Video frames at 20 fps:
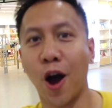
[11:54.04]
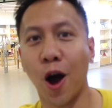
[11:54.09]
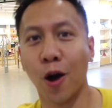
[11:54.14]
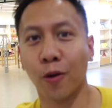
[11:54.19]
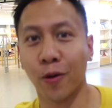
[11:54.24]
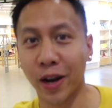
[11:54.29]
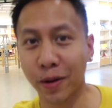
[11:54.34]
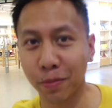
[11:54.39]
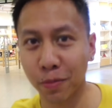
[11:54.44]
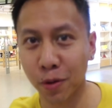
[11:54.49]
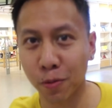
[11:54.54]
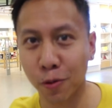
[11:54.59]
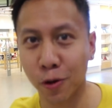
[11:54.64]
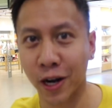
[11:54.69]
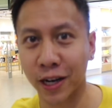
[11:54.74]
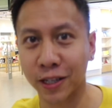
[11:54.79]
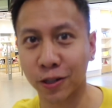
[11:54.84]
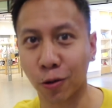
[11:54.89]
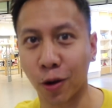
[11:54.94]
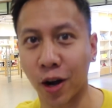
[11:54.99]
All right,
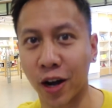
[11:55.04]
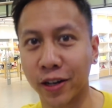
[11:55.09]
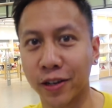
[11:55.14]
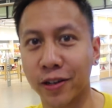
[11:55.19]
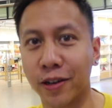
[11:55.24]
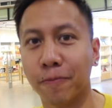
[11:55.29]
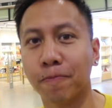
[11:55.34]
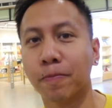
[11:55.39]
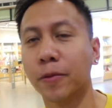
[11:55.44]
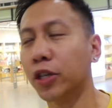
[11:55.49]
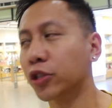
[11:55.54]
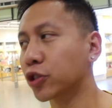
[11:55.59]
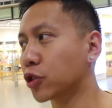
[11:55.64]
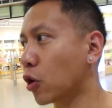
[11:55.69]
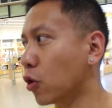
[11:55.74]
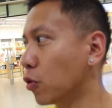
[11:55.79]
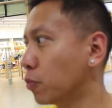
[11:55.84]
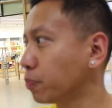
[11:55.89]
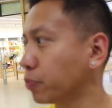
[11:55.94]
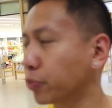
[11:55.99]
Mabuhay Squad.
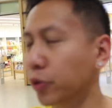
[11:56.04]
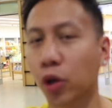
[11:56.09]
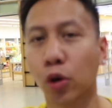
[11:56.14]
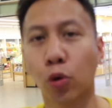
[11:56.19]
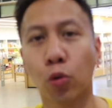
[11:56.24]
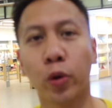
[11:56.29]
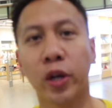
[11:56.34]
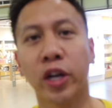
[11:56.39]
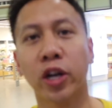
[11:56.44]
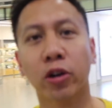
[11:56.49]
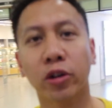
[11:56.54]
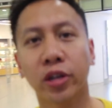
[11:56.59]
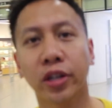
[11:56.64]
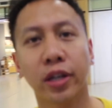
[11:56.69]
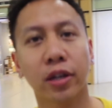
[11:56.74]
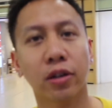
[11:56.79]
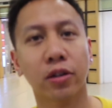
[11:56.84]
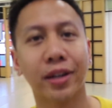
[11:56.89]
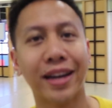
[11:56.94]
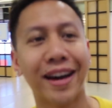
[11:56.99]
So, we are
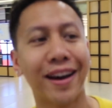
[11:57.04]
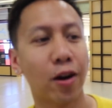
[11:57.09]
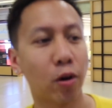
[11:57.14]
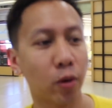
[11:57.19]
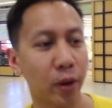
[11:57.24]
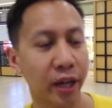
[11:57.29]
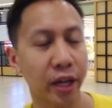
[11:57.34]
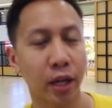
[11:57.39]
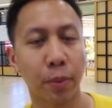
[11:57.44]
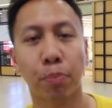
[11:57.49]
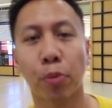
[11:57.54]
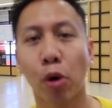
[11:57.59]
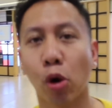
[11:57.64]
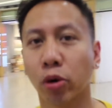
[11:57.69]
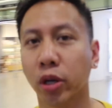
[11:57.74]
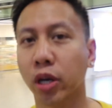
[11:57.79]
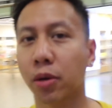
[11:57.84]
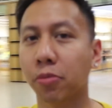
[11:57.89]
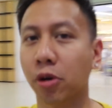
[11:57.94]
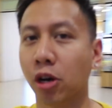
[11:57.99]
here now in
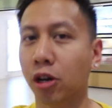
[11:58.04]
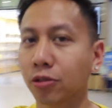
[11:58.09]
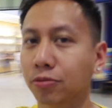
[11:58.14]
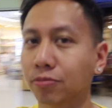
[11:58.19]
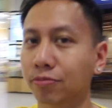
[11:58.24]
Podium Mall.